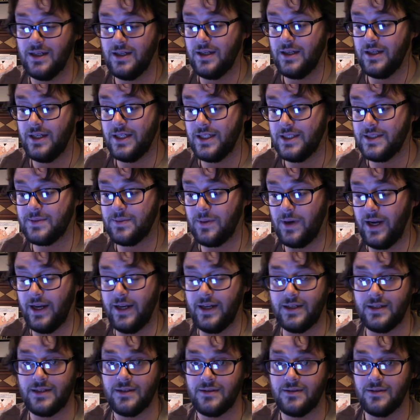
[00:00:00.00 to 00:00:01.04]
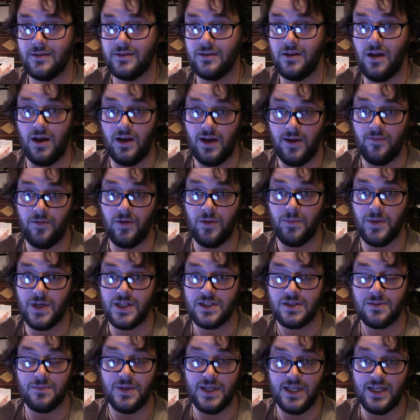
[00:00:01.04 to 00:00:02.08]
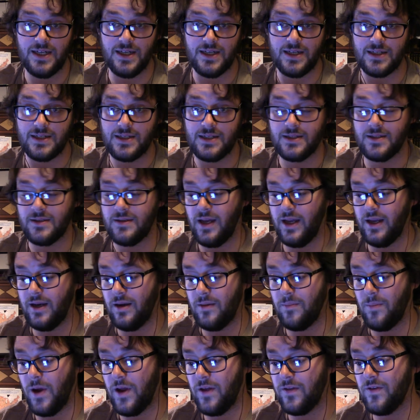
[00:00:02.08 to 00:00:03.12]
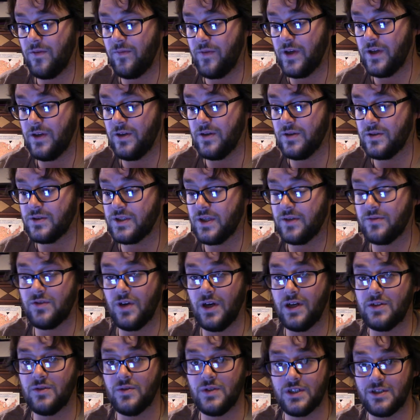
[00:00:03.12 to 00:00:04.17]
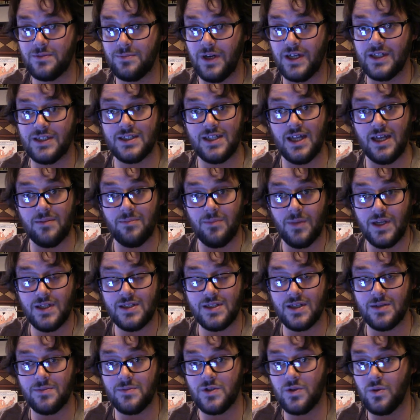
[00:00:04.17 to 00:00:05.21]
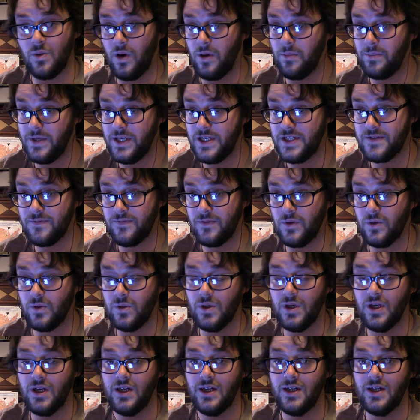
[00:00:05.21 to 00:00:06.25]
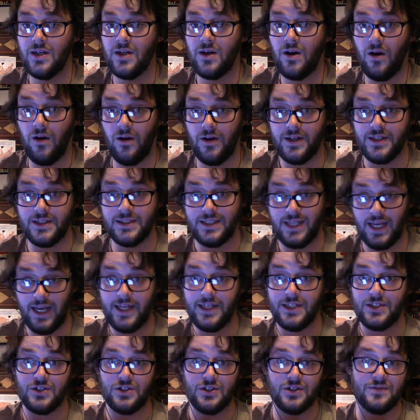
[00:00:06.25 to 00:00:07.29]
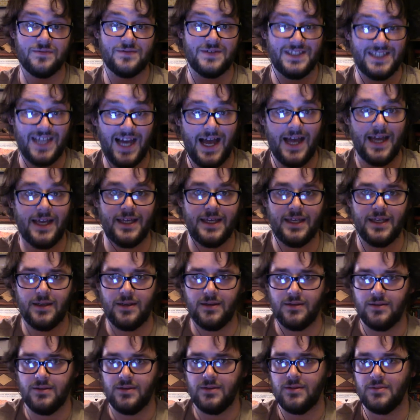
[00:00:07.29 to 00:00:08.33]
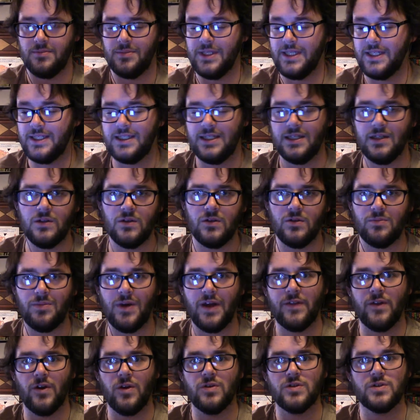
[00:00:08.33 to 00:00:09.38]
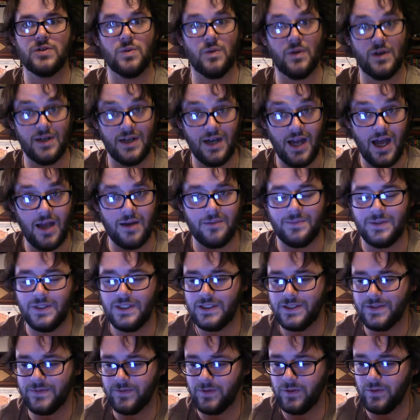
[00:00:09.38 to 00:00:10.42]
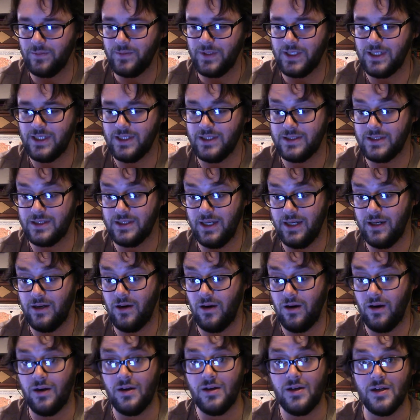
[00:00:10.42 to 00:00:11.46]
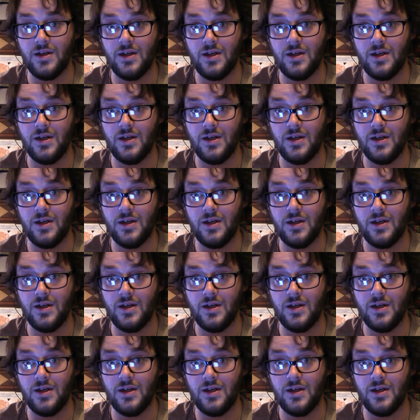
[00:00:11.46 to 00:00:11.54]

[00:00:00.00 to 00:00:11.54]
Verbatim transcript: He's right. Not every Muslim is. And on my other videos, I tried to express that Muslims who are peaceful are in danger of dying, being killed by those who are not peaceful because they are